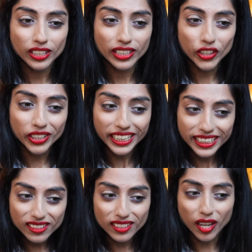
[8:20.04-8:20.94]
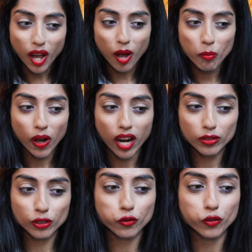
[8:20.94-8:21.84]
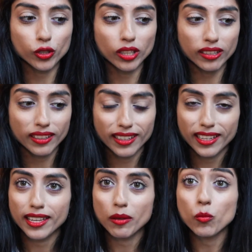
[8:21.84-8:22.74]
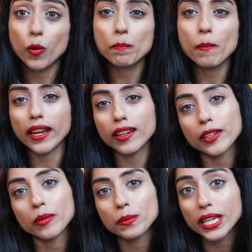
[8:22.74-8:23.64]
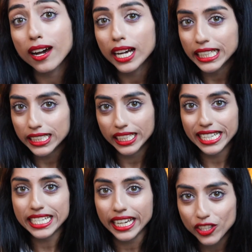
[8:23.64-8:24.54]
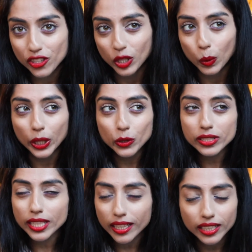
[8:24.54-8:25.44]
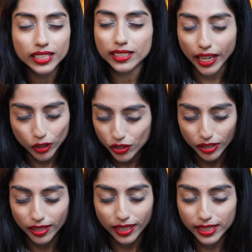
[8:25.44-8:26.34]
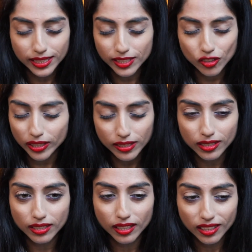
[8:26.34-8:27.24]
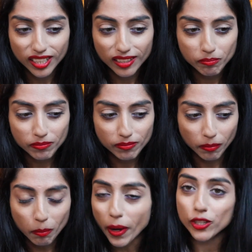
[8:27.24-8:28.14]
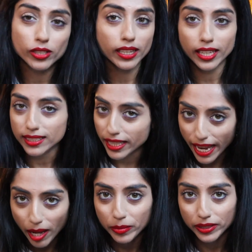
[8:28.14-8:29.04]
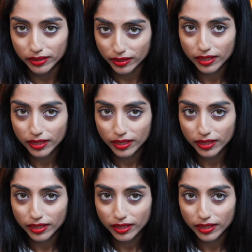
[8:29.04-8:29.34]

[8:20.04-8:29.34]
there is a powerful momentum behind an intention. When you set an intention, it's just magical things can happen.